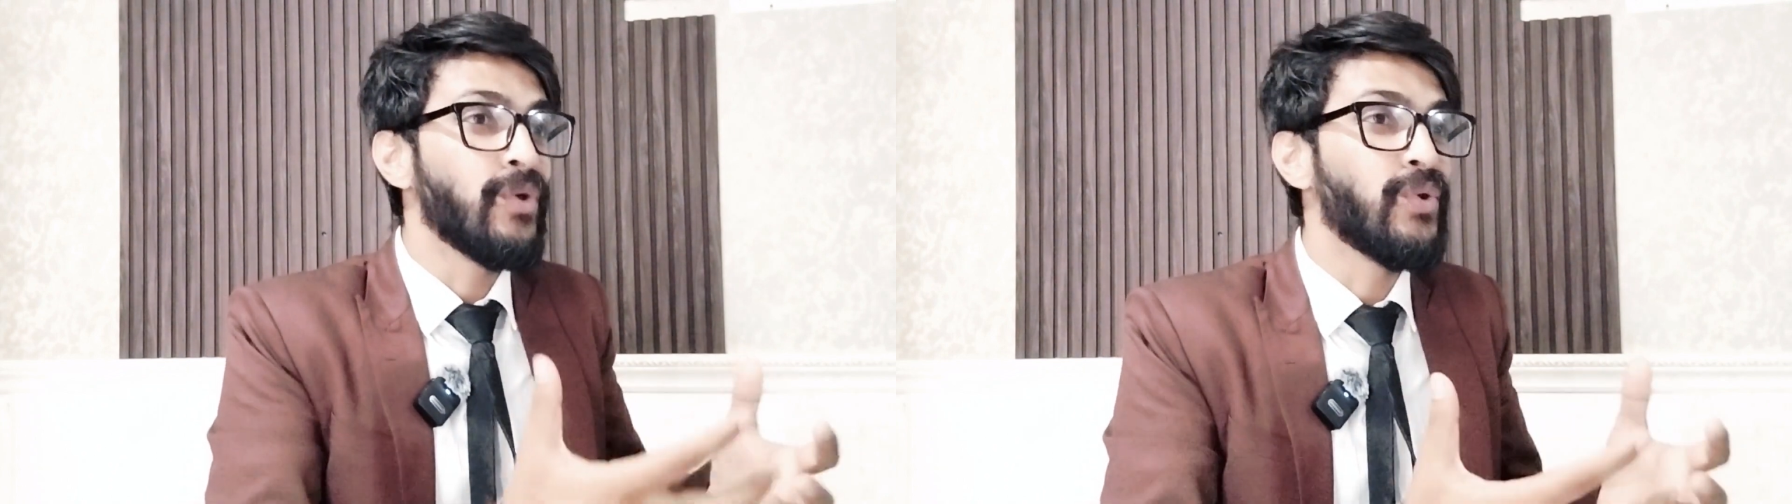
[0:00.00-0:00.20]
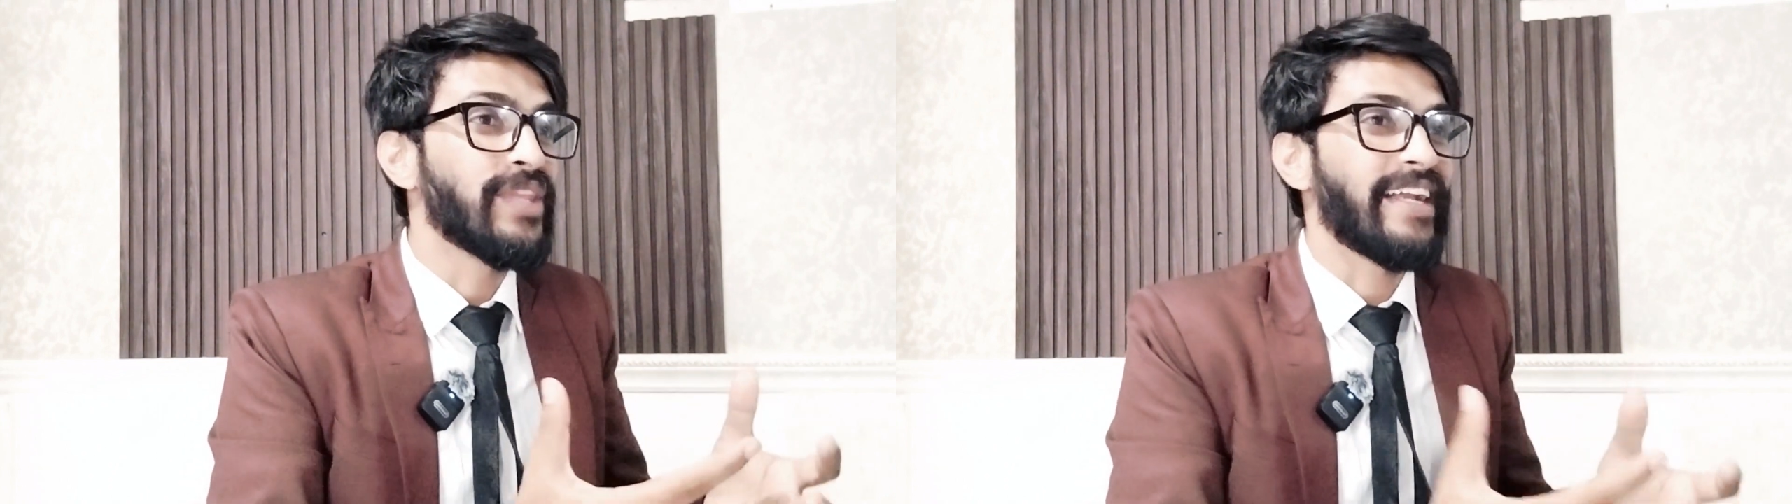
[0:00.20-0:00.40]

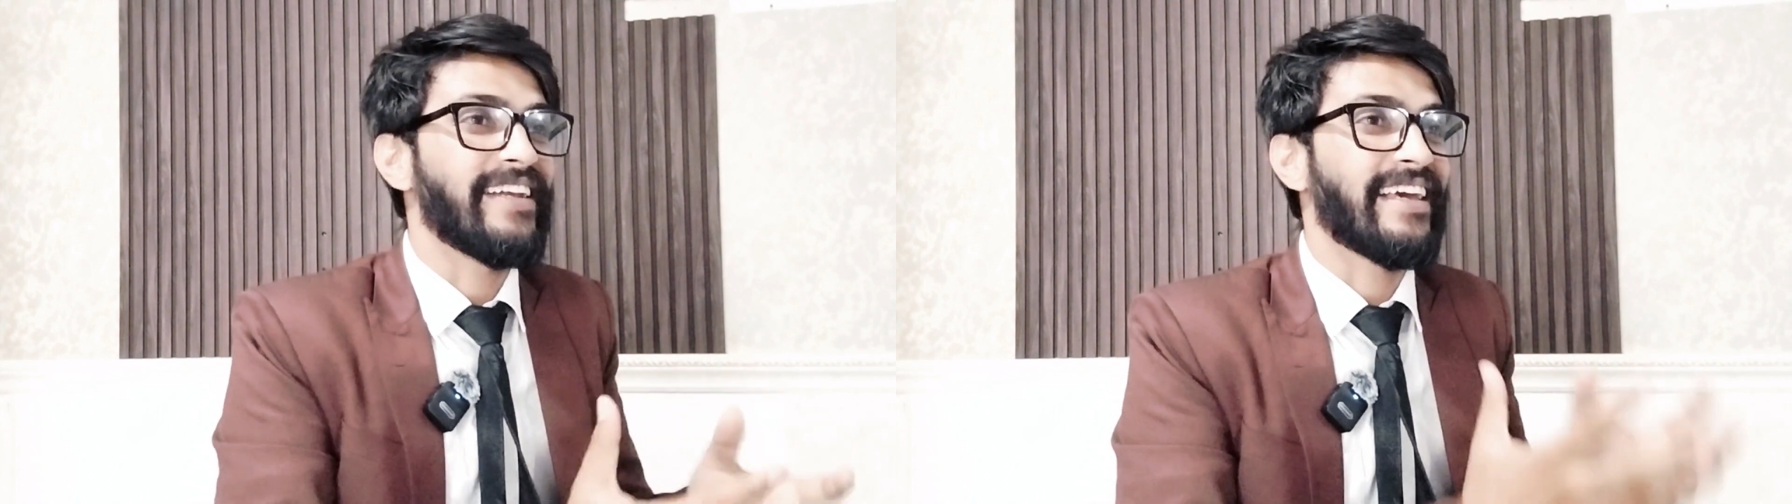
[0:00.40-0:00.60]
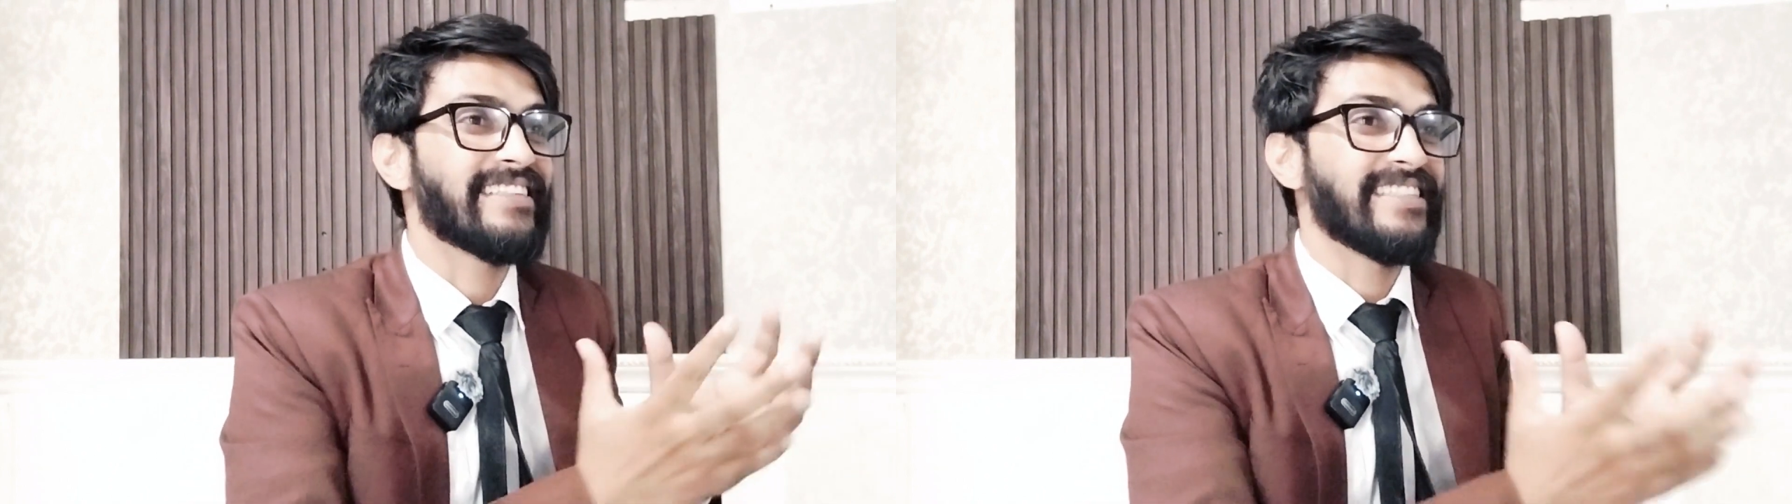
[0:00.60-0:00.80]
know that
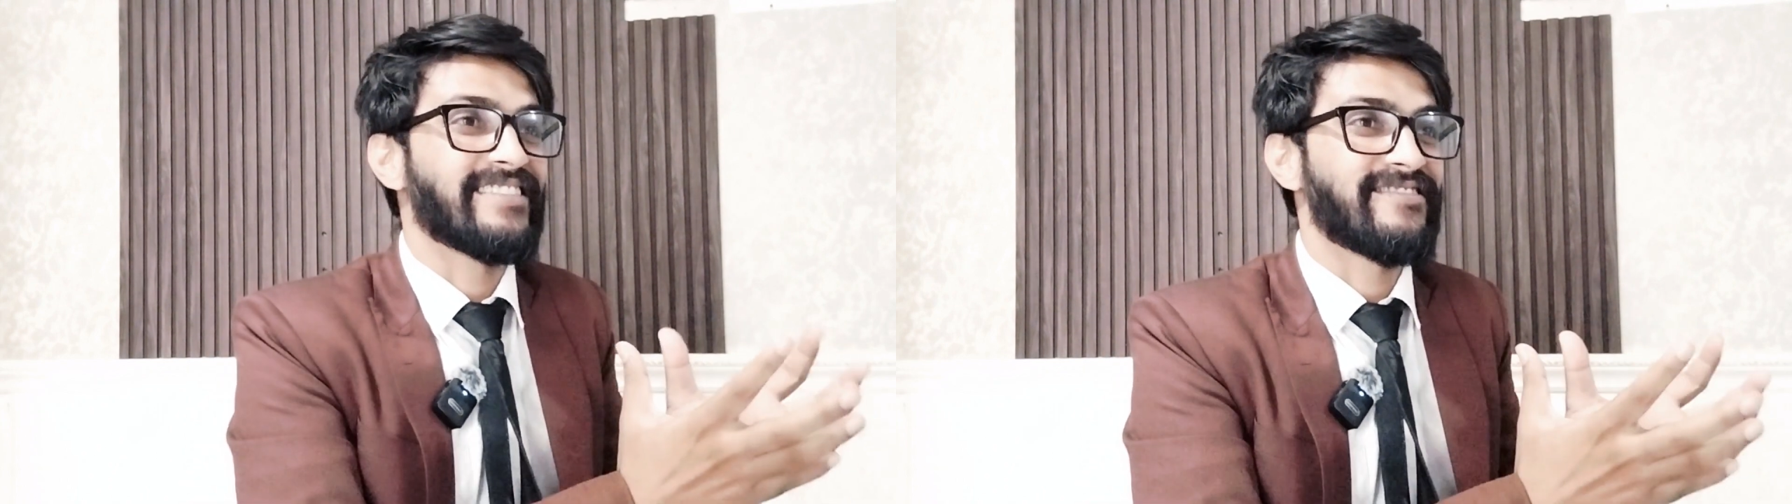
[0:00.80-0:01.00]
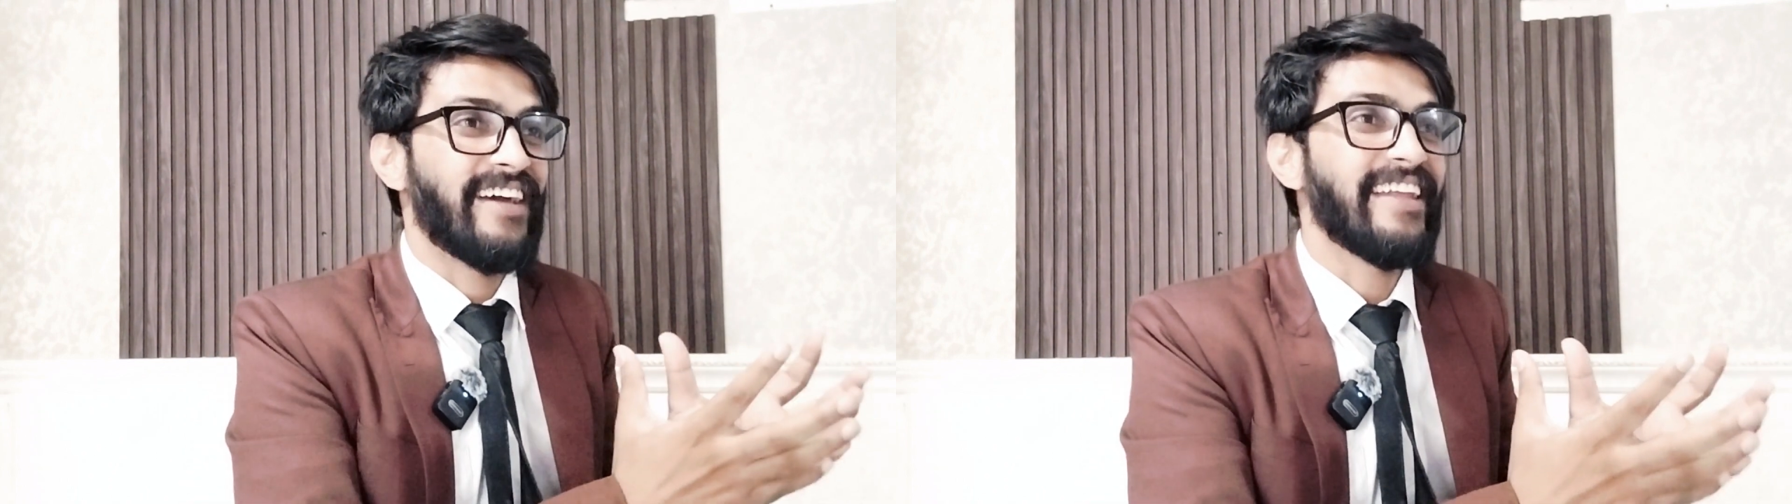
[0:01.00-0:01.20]
it
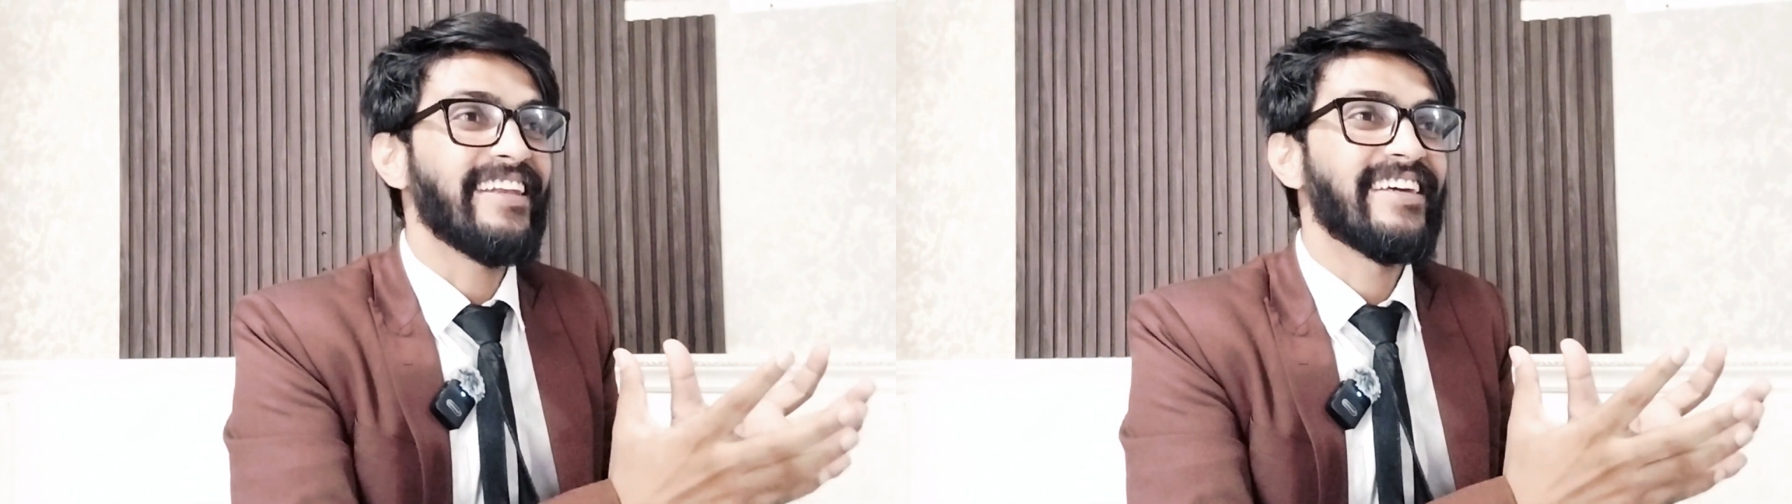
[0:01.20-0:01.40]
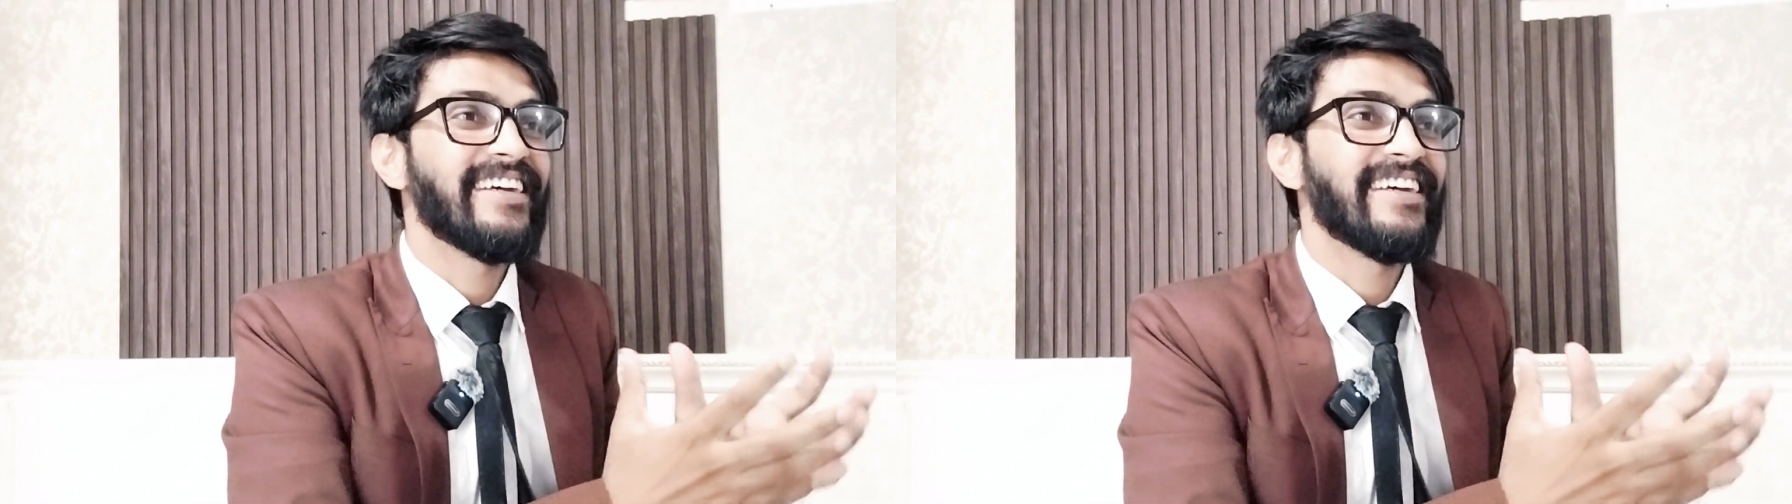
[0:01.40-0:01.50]
exists, right?